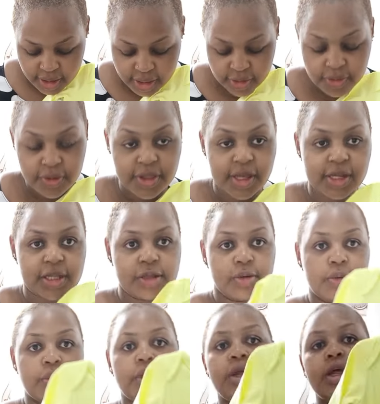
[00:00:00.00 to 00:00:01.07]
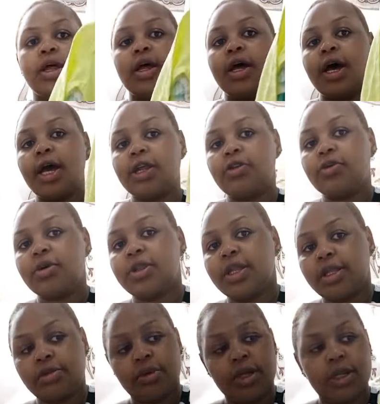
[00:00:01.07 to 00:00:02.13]
and all that so I took
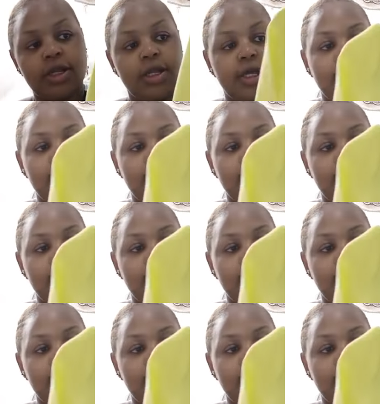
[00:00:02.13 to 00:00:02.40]
this one